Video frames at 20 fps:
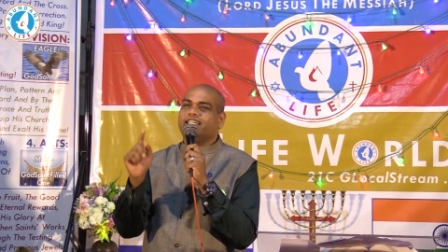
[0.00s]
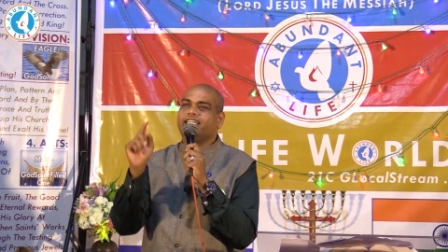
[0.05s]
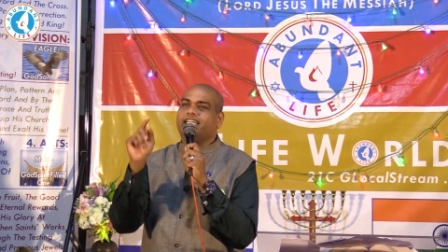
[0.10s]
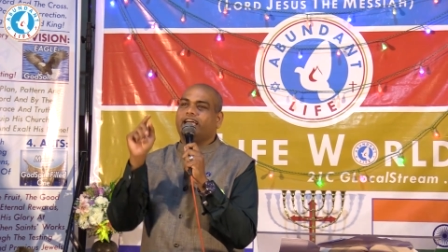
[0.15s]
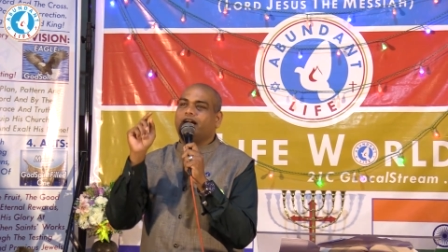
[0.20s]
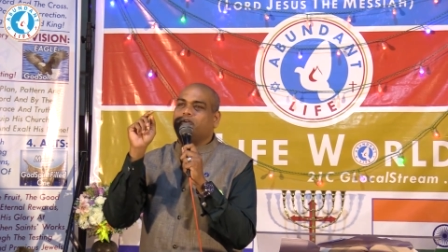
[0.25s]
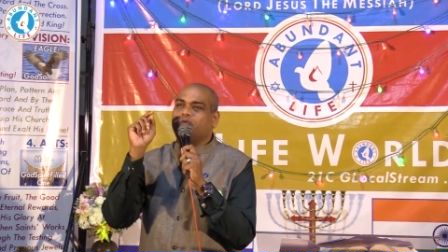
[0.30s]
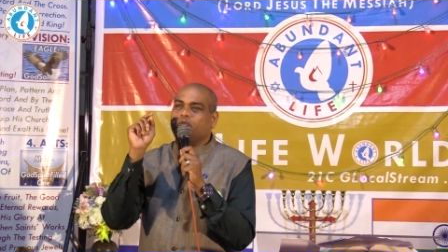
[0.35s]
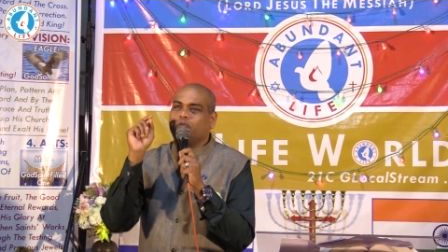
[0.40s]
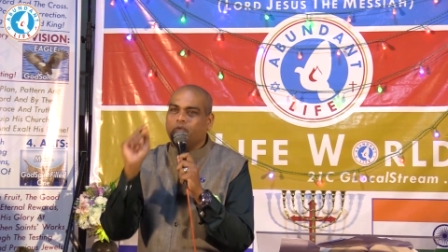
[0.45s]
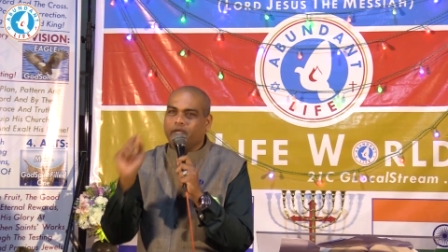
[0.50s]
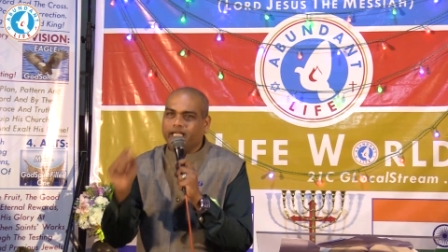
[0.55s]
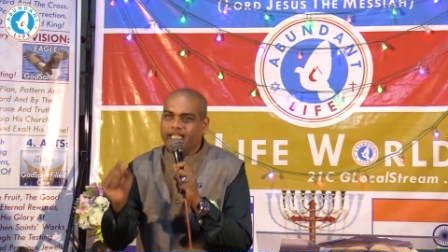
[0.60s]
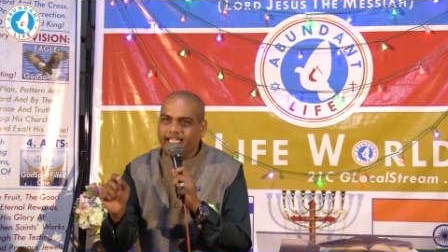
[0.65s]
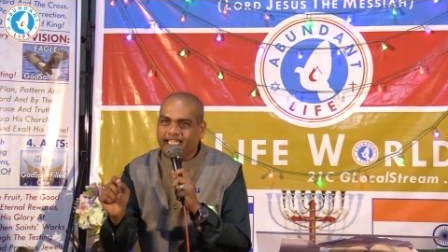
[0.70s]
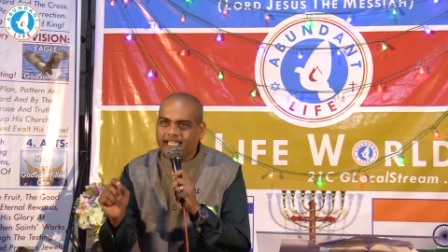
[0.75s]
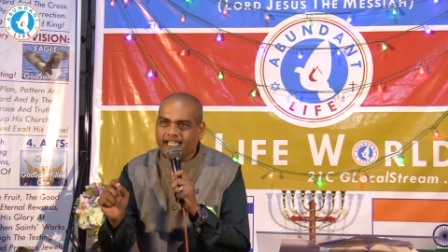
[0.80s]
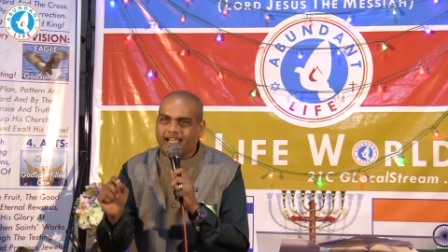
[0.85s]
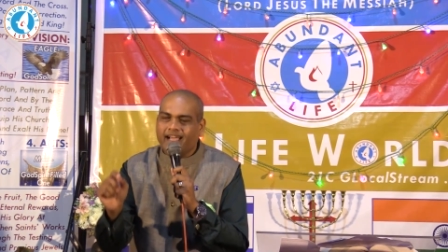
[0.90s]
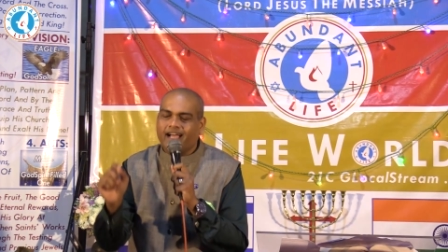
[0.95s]
that
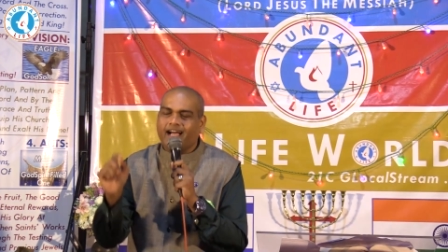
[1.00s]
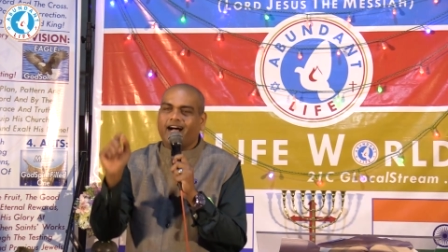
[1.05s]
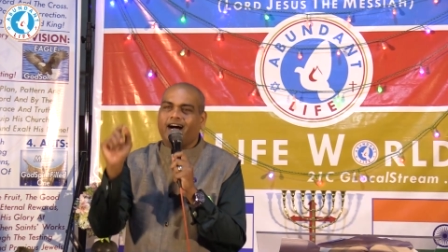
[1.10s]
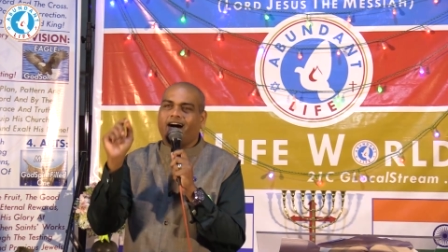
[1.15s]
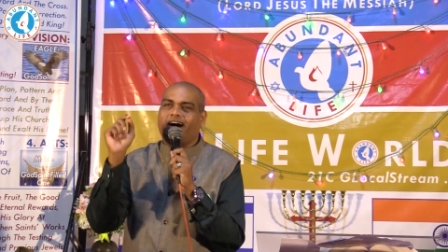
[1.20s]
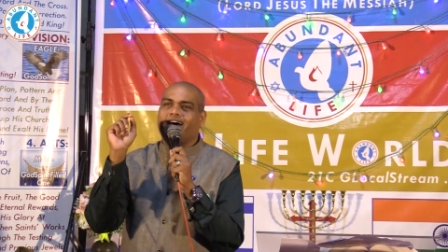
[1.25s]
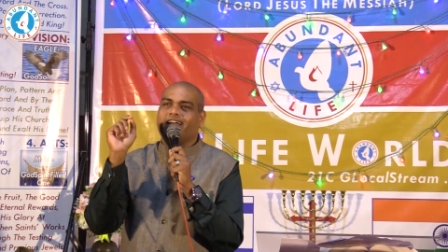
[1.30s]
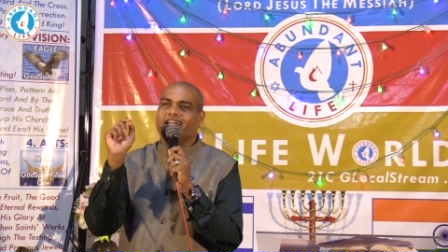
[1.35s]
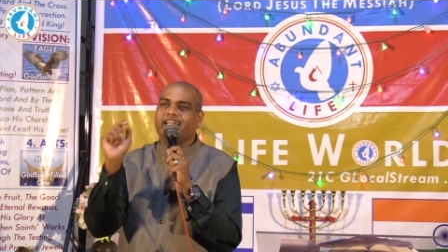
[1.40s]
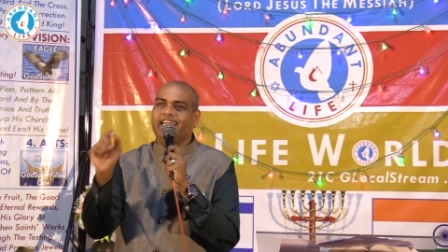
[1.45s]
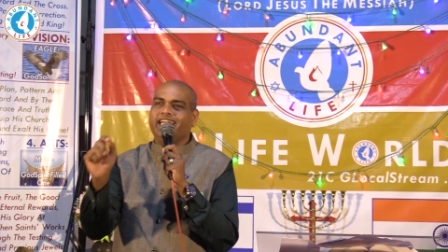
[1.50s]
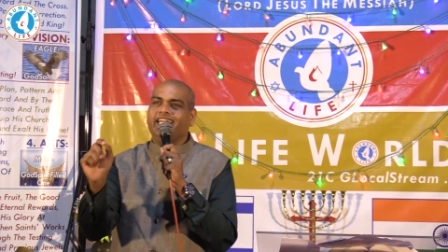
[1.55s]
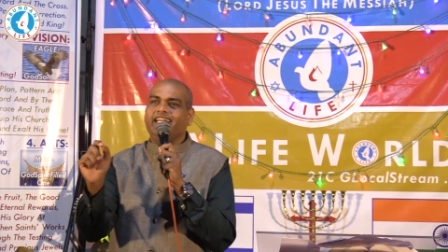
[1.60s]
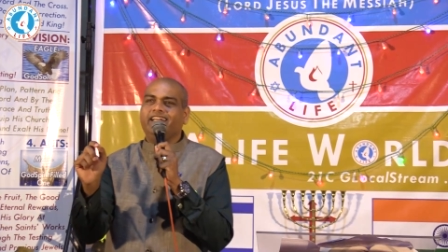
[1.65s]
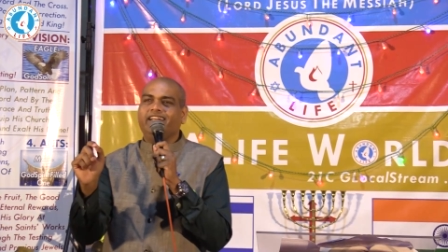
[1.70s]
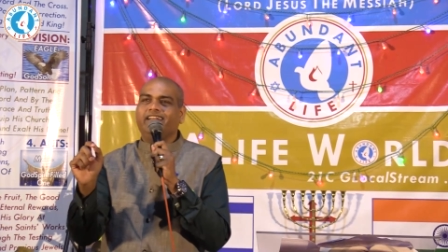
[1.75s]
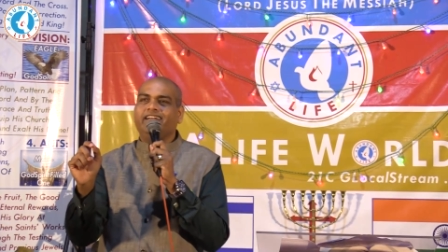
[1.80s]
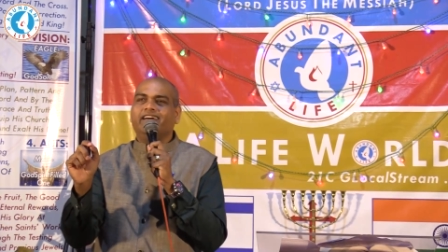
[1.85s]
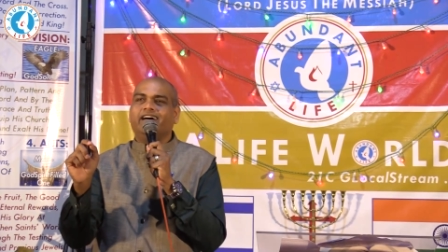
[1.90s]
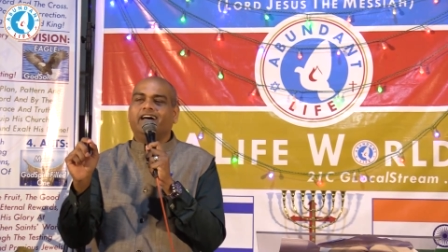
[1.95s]
we are
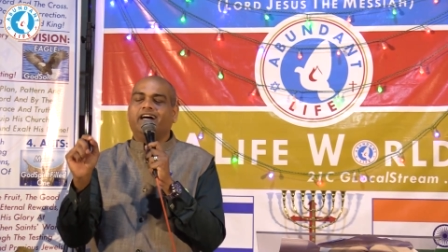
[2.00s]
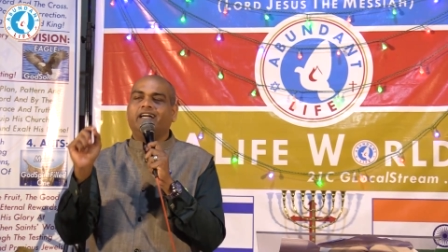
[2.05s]
in